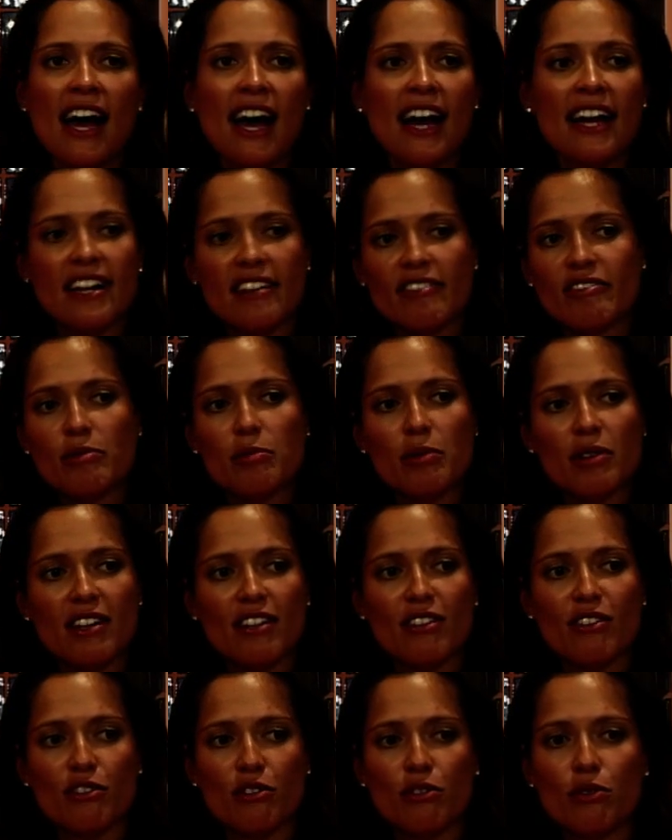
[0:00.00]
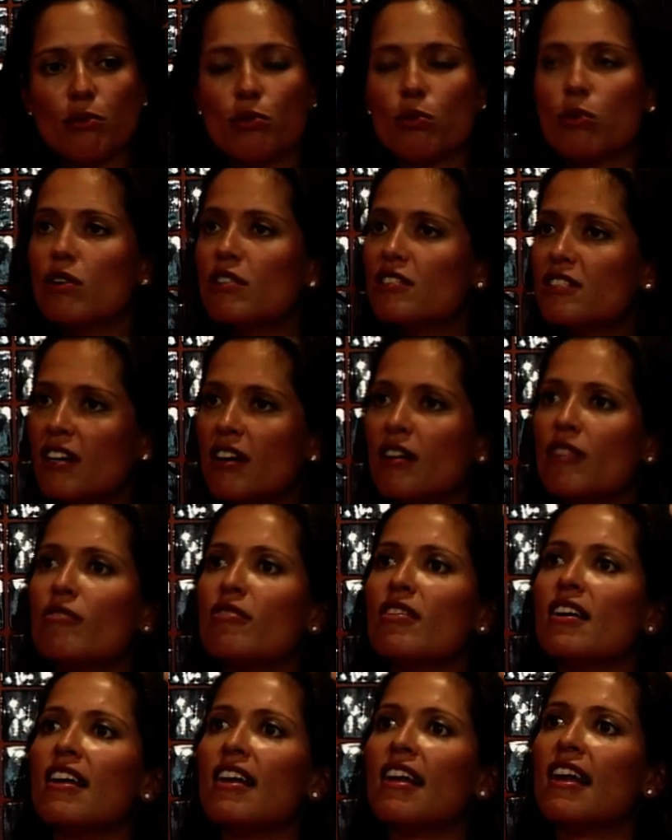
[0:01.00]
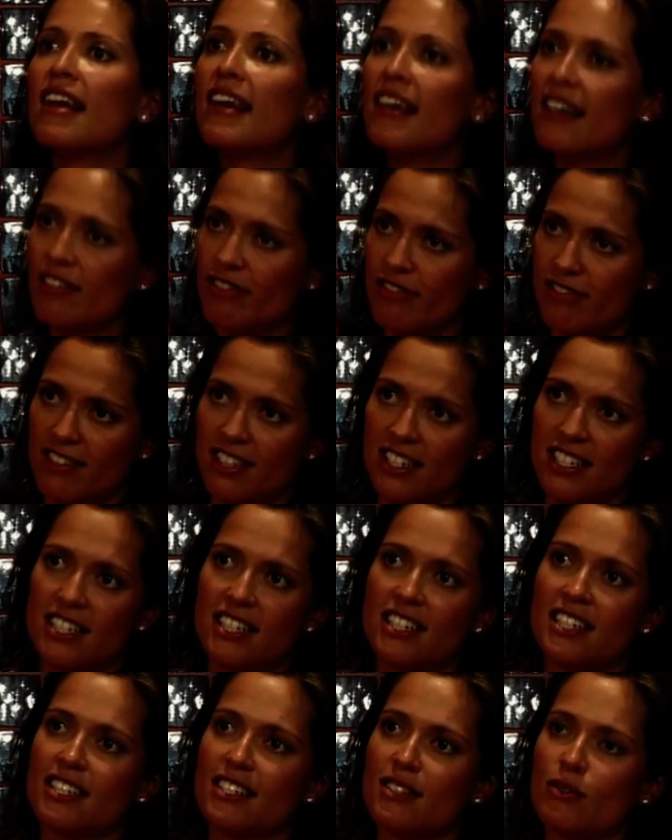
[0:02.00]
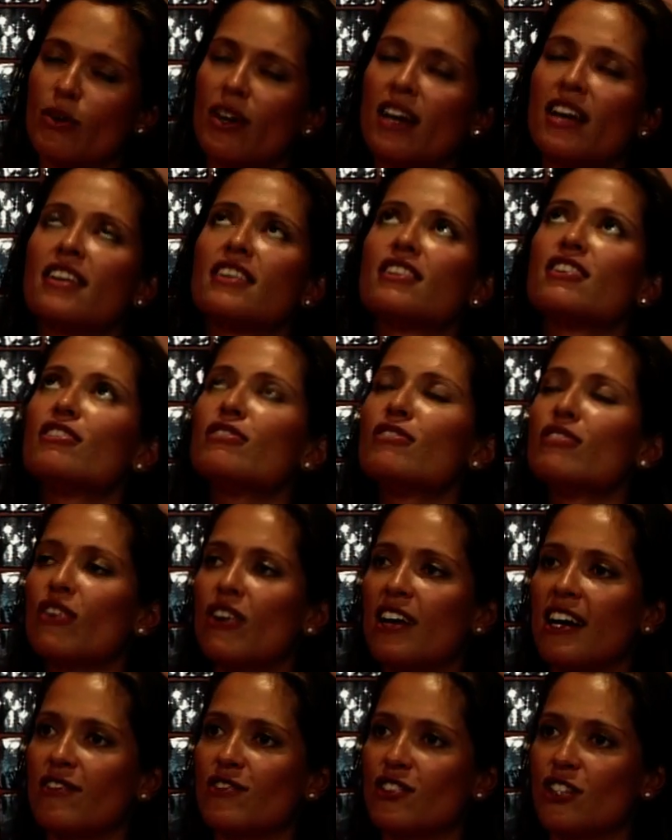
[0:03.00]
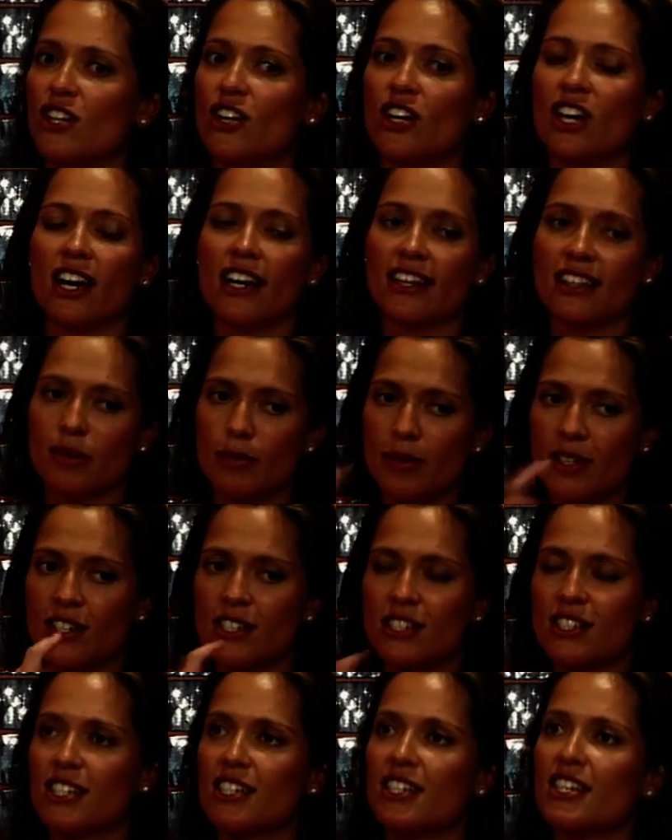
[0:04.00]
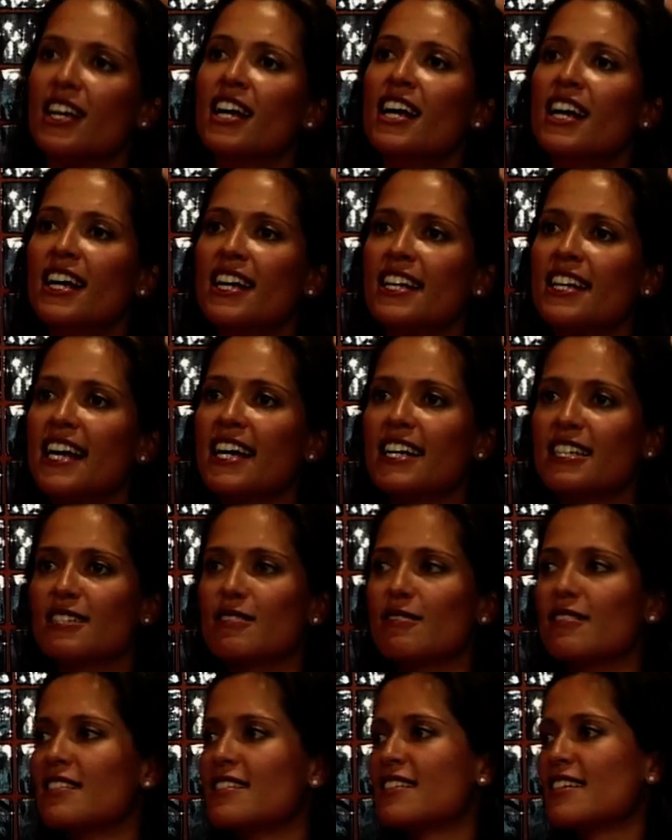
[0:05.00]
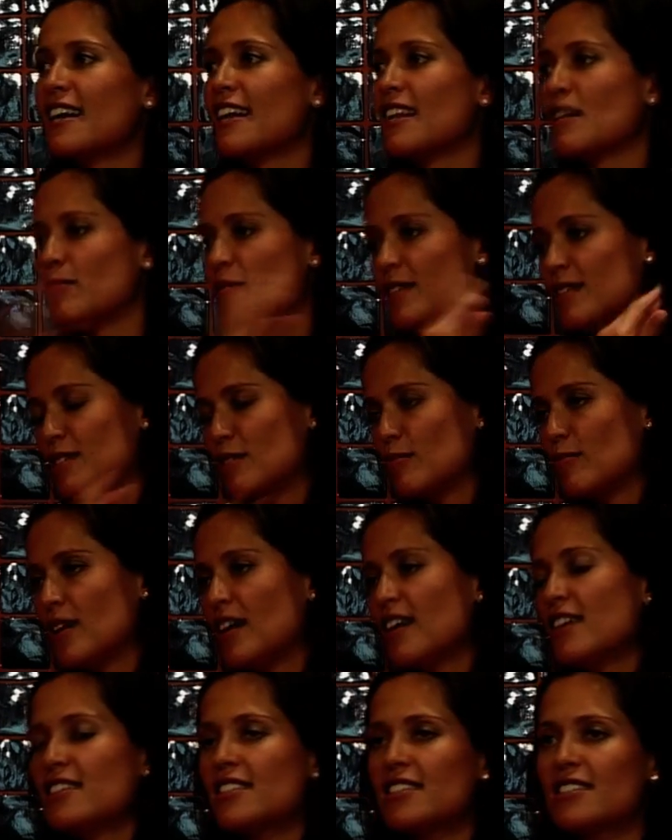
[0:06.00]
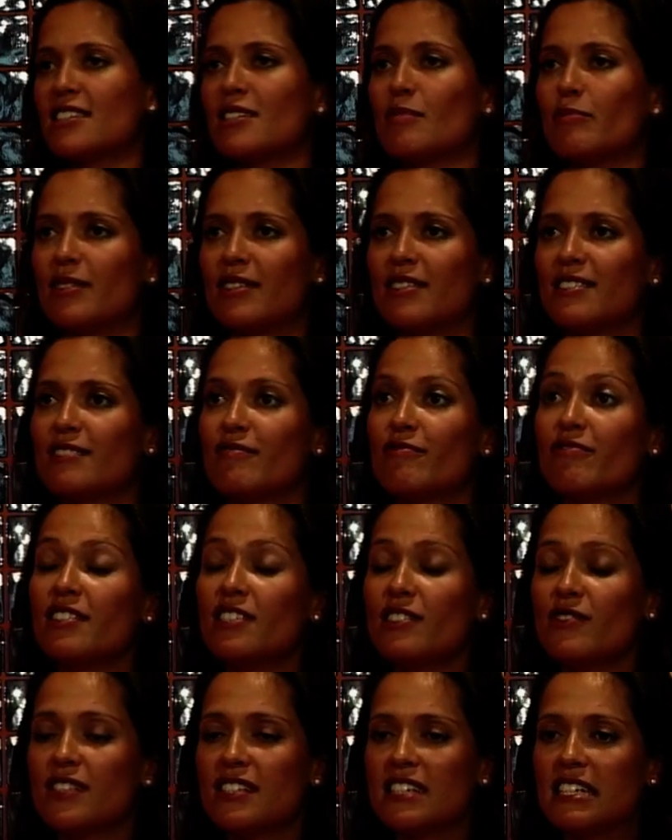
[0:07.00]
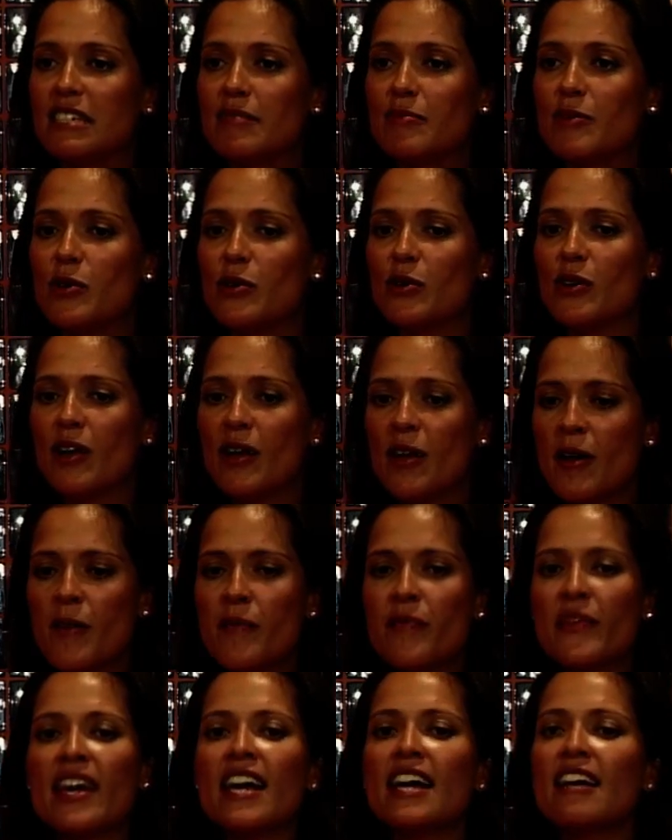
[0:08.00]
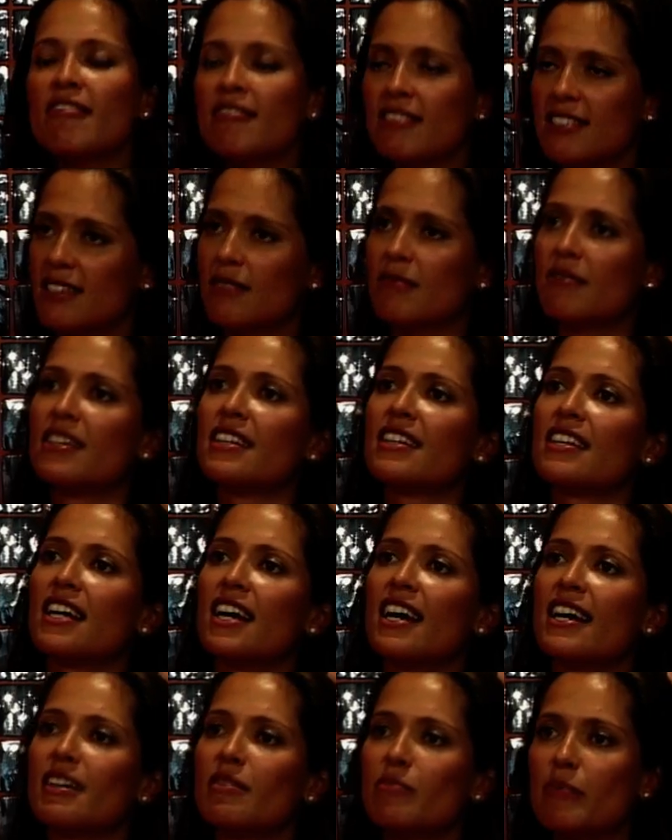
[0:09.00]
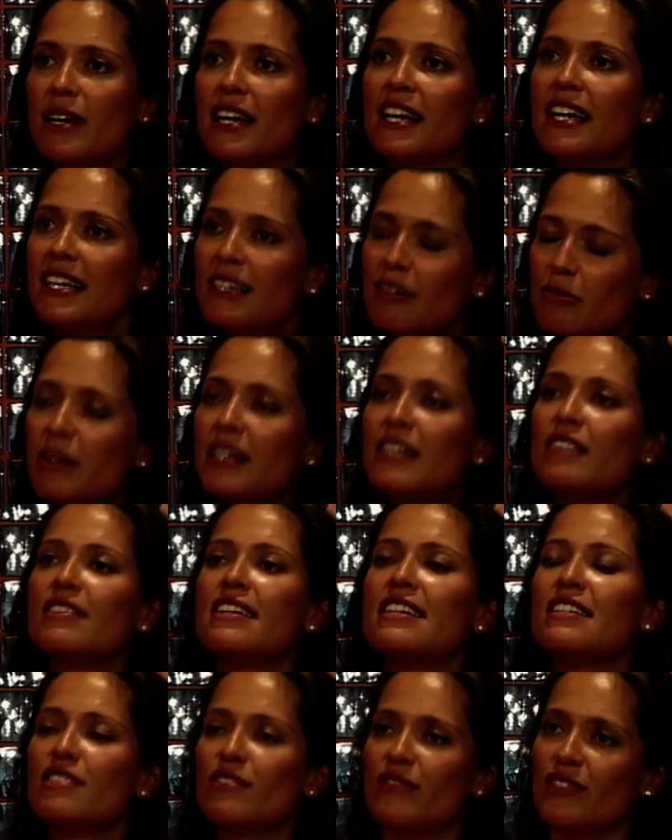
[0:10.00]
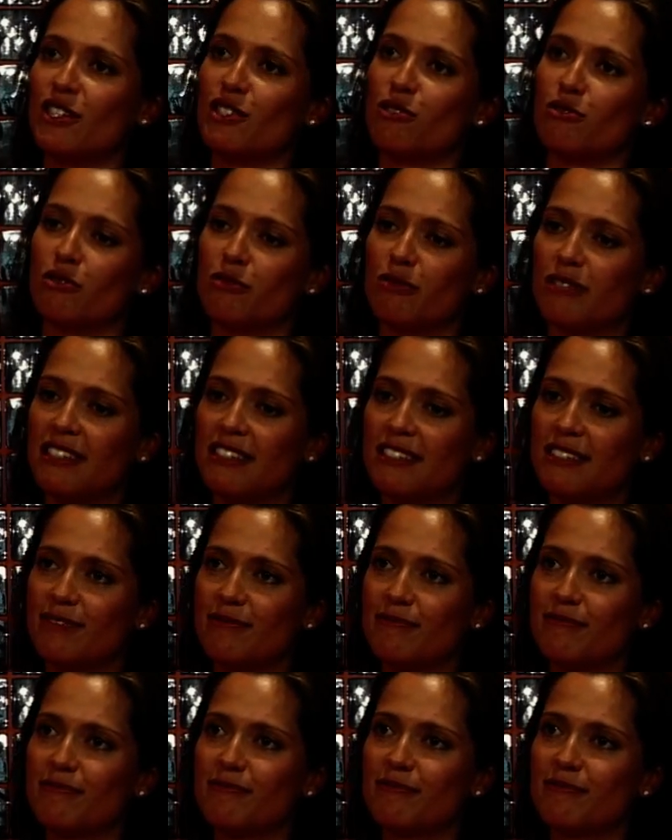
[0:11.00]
And everybody thought, what a relief this is. We do not have to look like the person next to us and the person behind us and the person in front of us anymore. Here is something that I can be a little bit individual with.